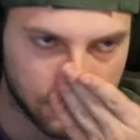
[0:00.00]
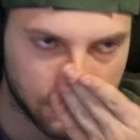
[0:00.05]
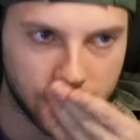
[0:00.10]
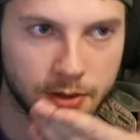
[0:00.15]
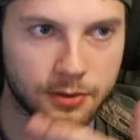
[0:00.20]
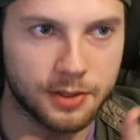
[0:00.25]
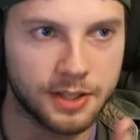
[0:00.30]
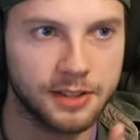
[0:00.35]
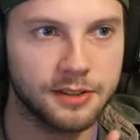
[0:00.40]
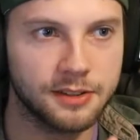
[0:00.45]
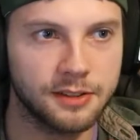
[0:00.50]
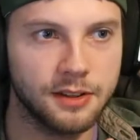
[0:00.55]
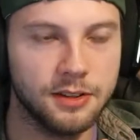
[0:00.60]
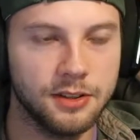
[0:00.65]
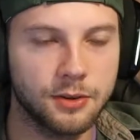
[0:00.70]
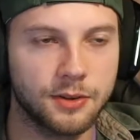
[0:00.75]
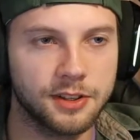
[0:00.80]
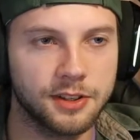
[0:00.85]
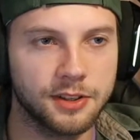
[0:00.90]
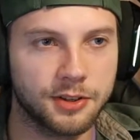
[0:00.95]
you
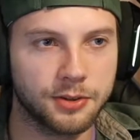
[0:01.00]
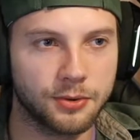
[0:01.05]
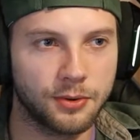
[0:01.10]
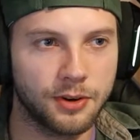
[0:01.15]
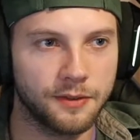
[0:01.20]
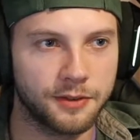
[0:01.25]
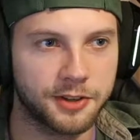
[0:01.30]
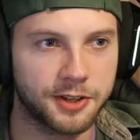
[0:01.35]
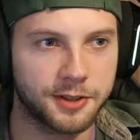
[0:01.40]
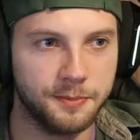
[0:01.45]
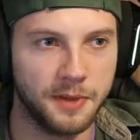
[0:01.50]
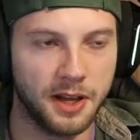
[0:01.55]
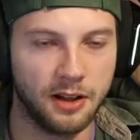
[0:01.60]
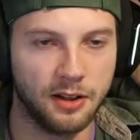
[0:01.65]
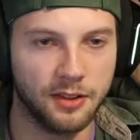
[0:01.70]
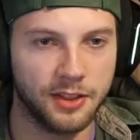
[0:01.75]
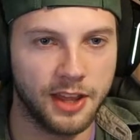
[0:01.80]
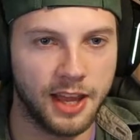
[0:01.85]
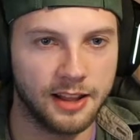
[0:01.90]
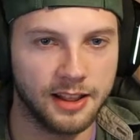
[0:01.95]
can sort of smell
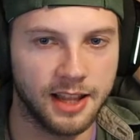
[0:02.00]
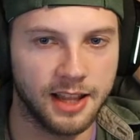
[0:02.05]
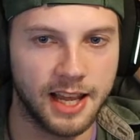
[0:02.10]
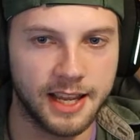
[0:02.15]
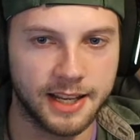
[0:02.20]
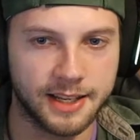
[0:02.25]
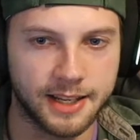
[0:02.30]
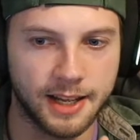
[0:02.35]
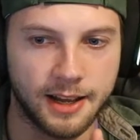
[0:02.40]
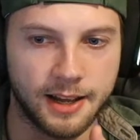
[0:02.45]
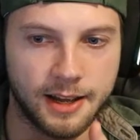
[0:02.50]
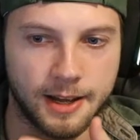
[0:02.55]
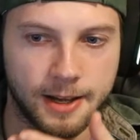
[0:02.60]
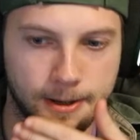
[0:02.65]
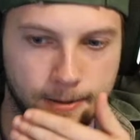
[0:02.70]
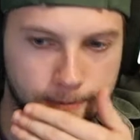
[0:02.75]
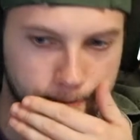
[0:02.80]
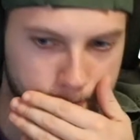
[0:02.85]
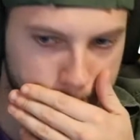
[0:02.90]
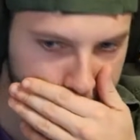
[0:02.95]
that, like, the
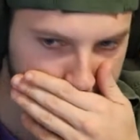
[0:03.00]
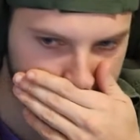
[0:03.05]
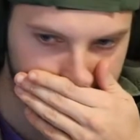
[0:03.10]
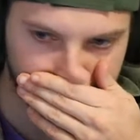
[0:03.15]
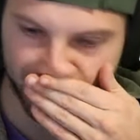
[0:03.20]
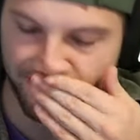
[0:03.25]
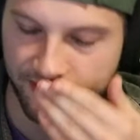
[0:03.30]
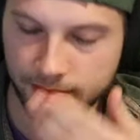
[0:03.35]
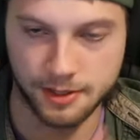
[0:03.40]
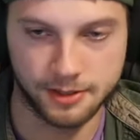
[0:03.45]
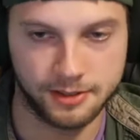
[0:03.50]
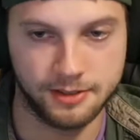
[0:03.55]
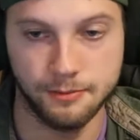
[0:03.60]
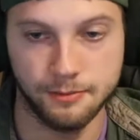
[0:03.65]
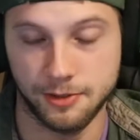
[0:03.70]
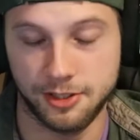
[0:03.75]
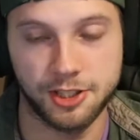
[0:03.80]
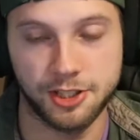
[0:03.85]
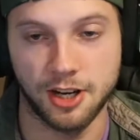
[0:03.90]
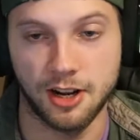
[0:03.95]

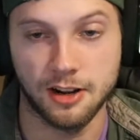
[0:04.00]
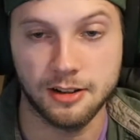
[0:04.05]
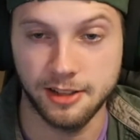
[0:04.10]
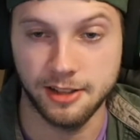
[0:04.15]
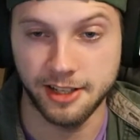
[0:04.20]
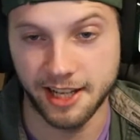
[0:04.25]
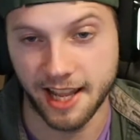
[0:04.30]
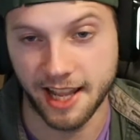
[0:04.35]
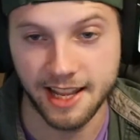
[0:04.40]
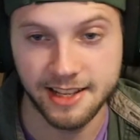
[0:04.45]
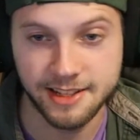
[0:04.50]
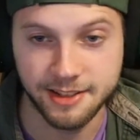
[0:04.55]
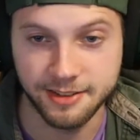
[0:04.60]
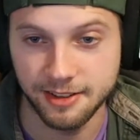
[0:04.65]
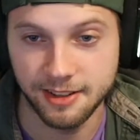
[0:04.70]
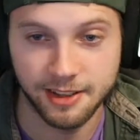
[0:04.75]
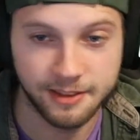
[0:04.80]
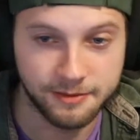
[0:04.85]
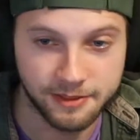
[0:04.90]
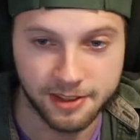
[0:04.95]
chocolatey
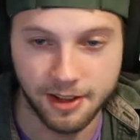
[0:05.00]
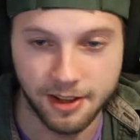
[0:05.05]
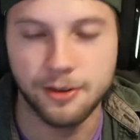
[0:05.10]
hazelnut. No,